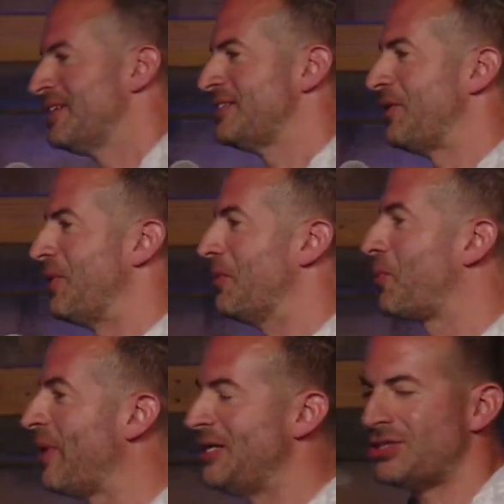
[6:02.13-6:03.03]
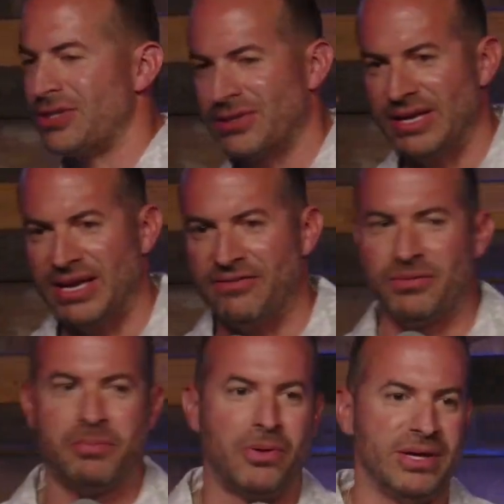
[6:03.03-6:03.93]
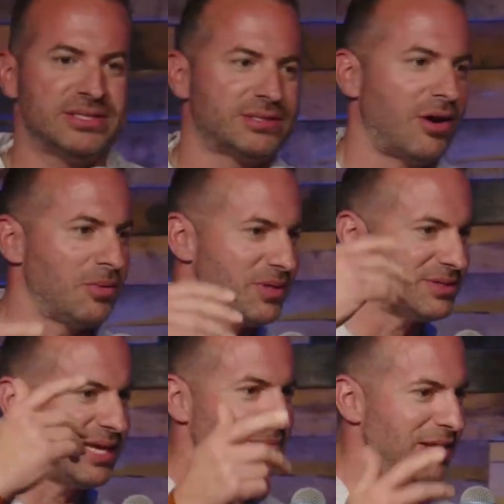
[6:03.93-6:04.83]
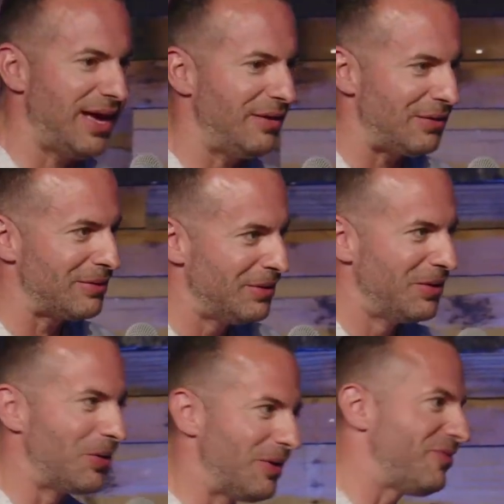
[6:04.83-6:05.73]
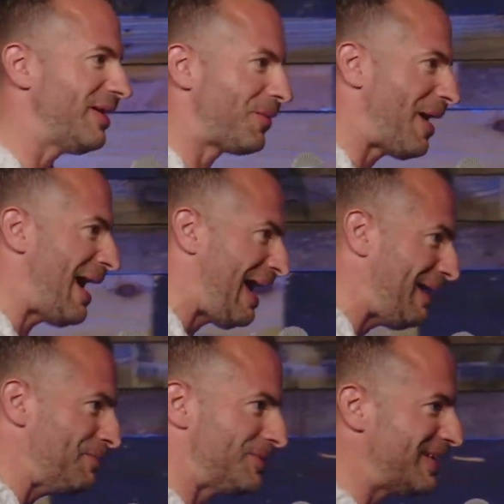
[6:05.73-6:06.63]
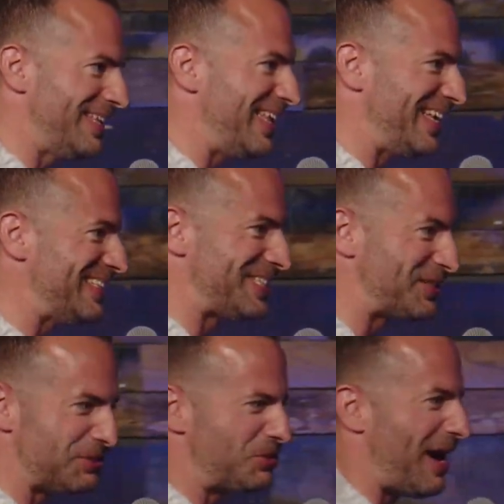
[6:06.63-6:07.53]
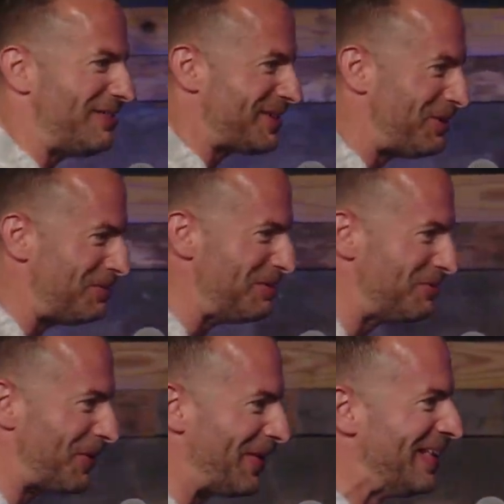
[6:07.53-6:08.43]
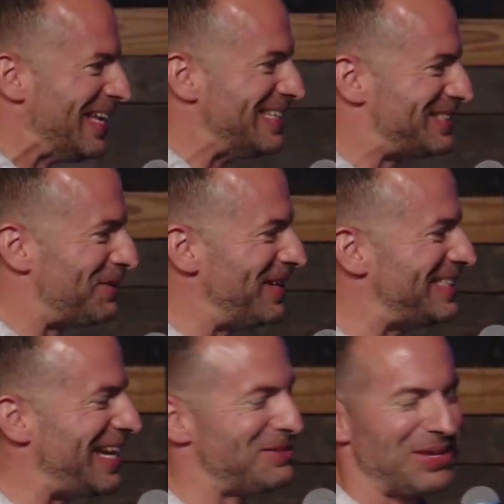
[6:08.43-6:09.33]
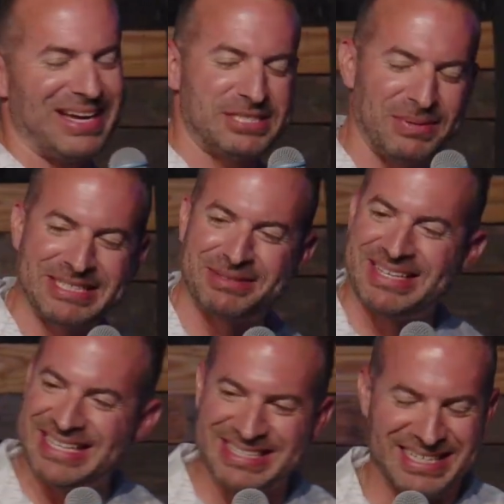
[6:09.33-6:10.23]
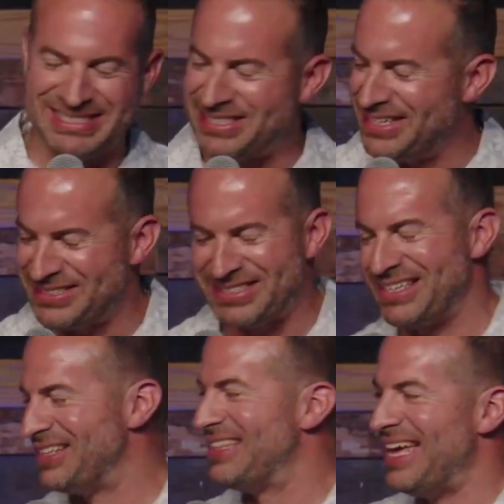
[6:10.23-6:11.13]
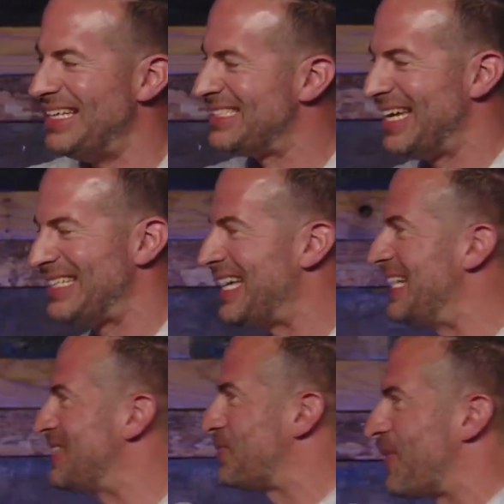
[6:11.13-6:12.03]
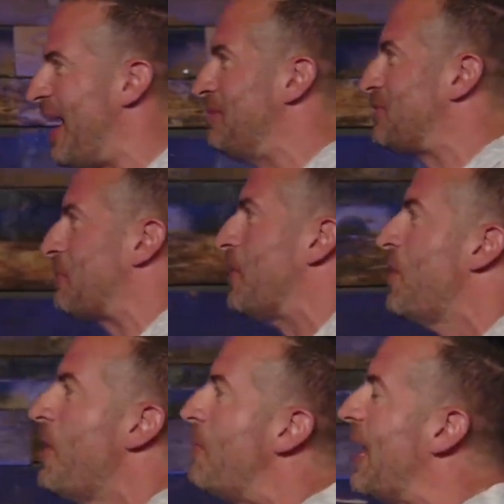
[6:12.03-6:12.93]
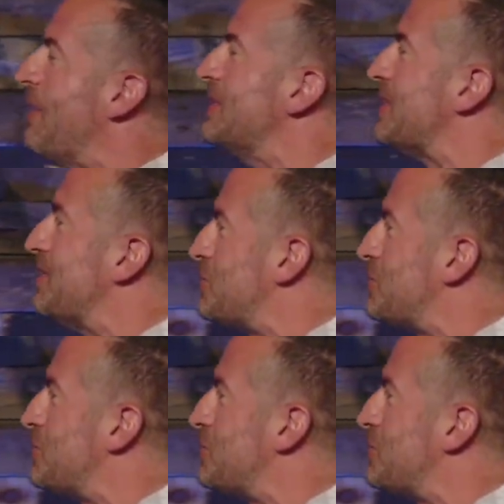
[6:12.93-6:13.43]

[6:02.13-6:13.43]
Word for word: See, when you preach, or if your points start with the same letter, or if they rhyme, it just drives it home even more. And so many times when God speaks to me, it's it's it's like that. It just rhymes. But but anyways, the